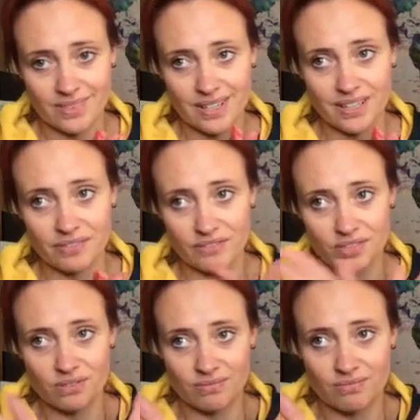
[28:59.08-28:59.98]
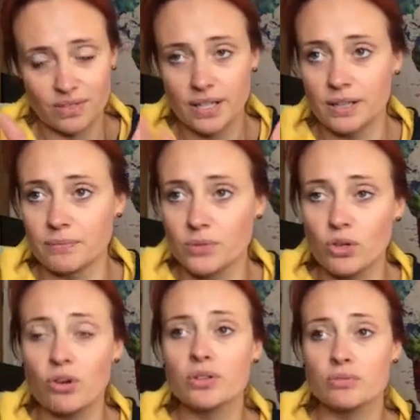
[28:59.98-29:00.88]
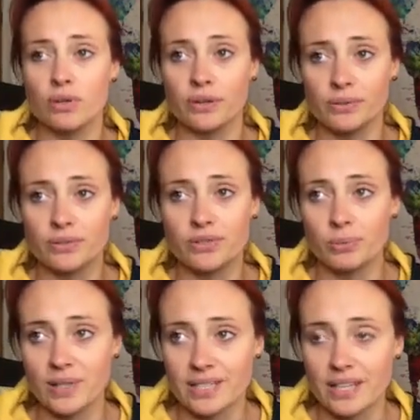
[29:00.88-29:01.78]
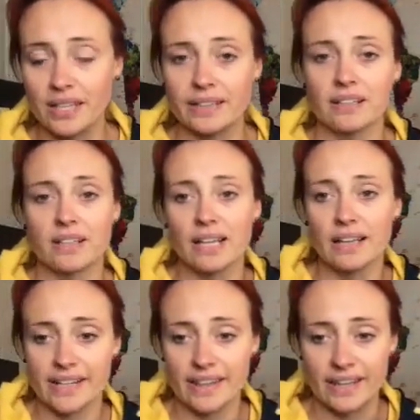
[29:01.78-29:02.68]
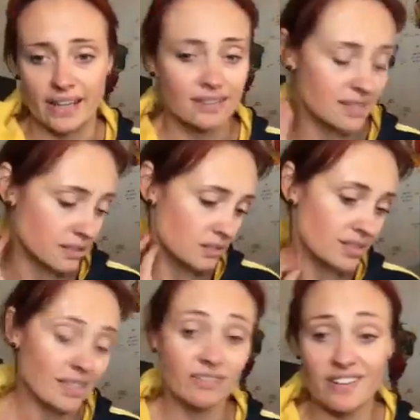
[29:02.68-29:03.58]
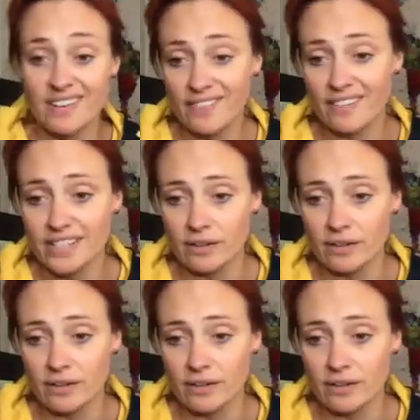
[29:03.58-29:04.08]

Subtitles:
kind of crossroads, shall we say, like that, because they're very, very